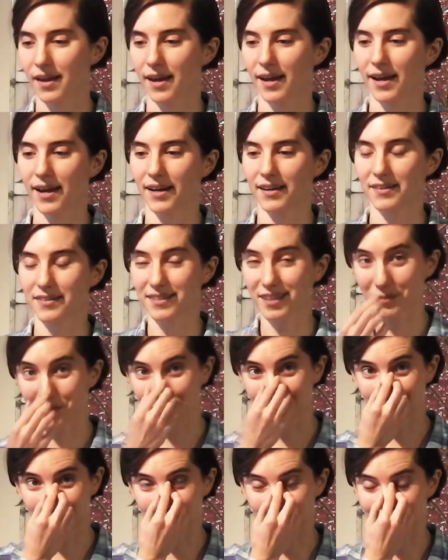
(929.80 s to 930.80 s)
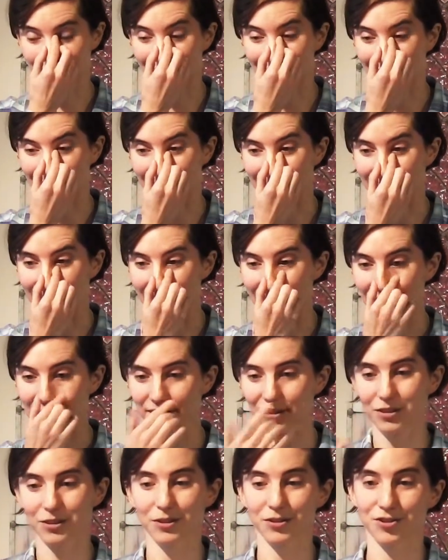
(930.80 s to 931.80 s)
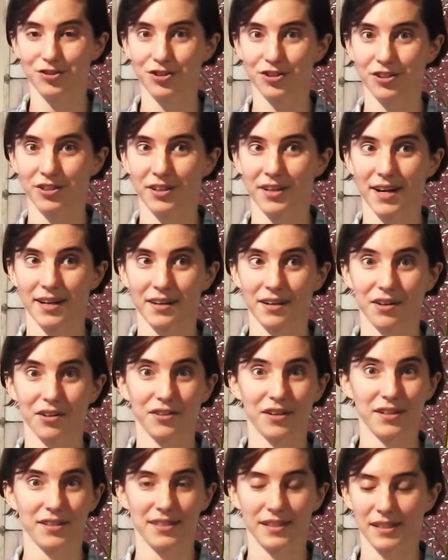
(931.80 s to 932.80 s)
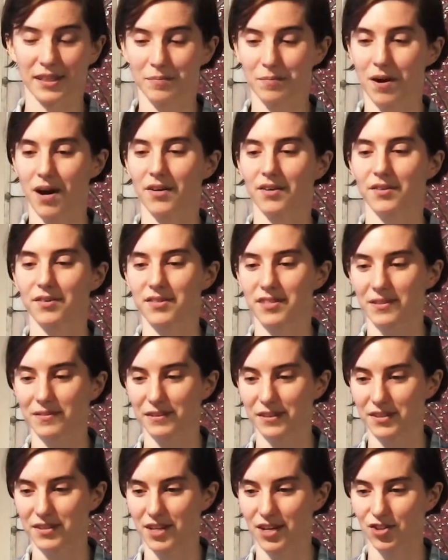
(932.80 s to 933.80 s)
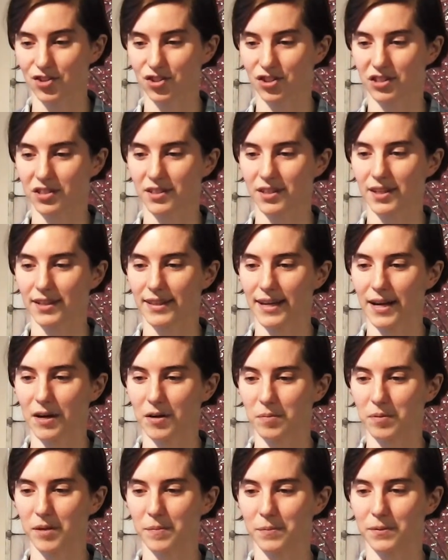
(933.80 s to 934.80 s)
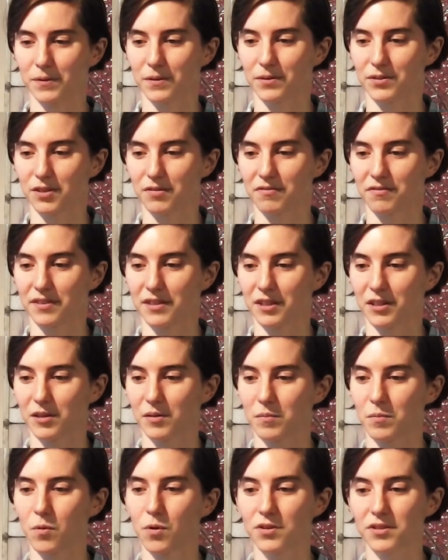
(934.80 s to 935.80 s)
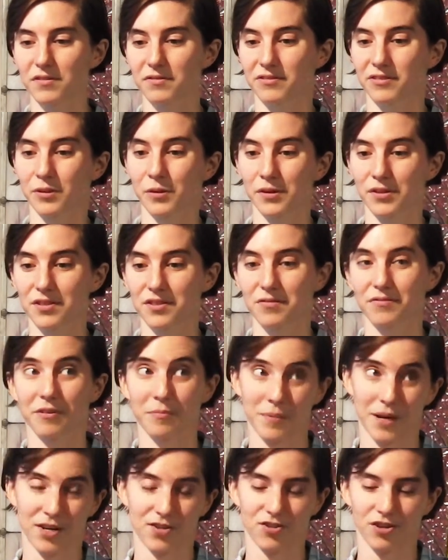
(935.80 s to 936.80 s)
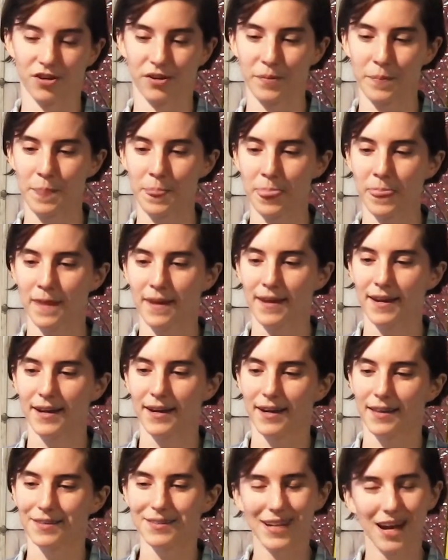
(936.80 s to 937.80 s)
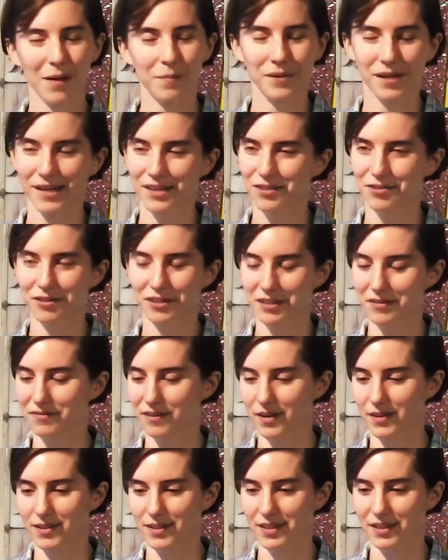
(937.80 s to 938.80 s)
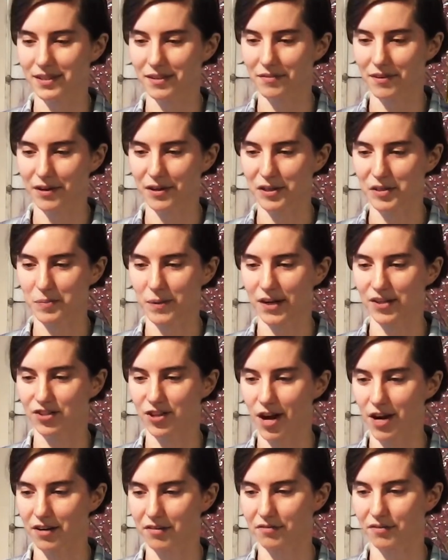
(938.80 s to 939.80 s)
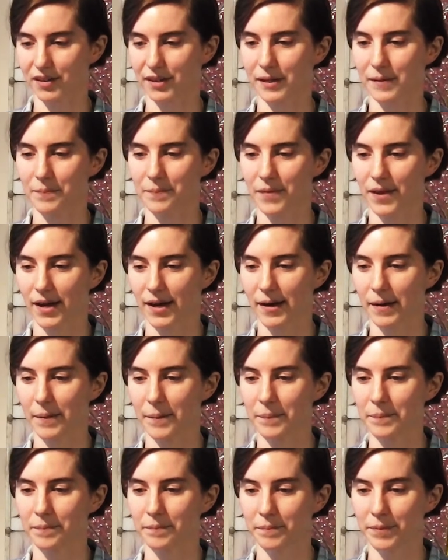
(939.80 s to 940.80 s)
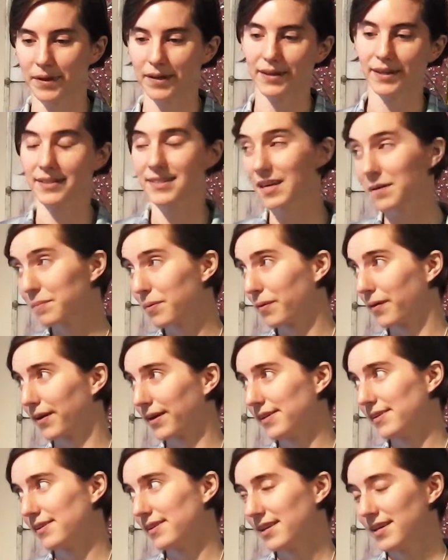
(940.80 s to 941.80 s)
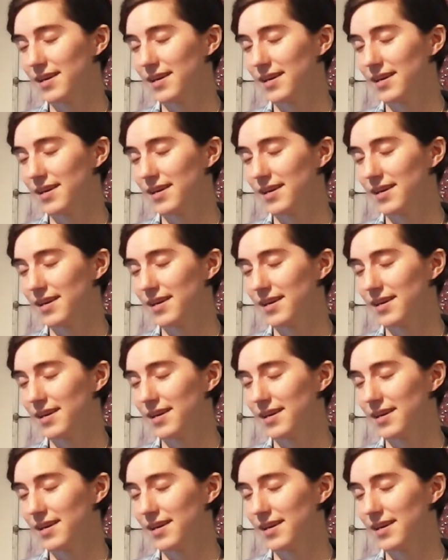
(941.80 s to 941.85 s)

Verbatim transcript: And somewhere along the line, agriculture and an increasingly modern civilization allowed people to feel more divorced from nature. And the timeline is really fuzzy and varies by geography, um, but at some point,